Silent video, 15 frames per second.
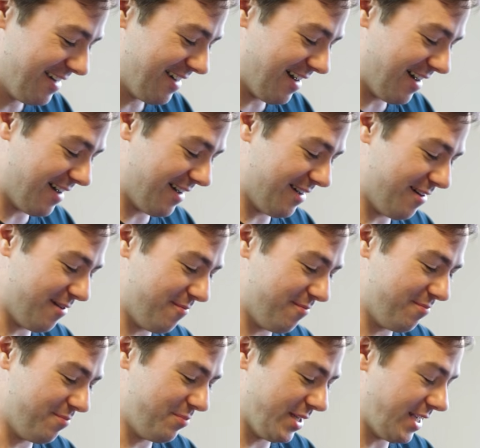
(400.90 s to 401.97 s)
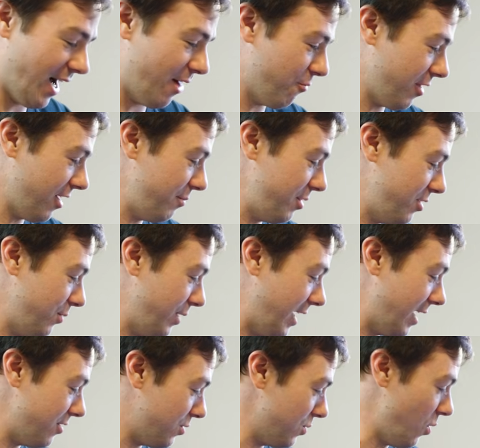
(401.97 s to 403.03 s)
But yeah, we're gonna be doing
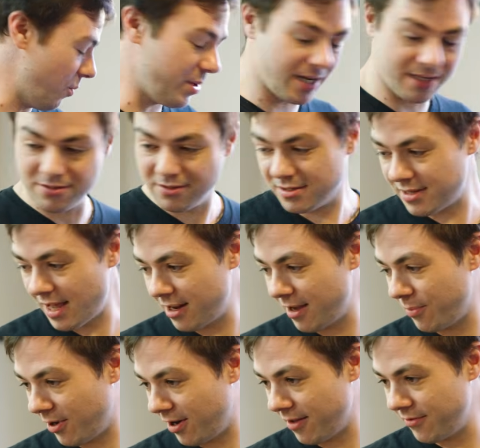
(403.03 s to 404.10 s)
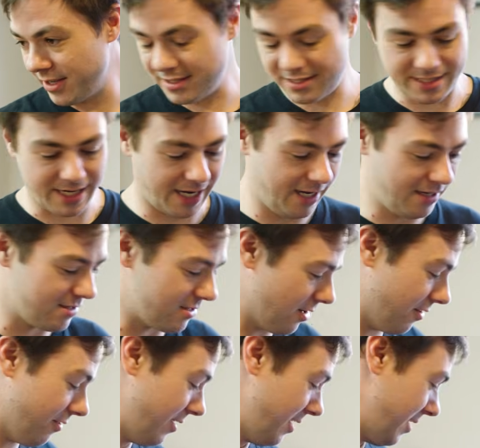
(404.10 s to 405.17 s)
a dual pixel setup on this tank.
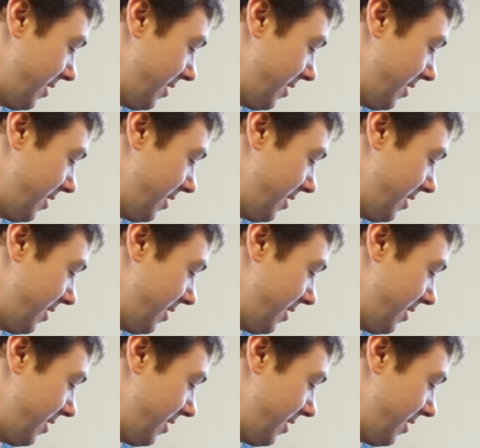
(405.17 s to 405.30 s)
So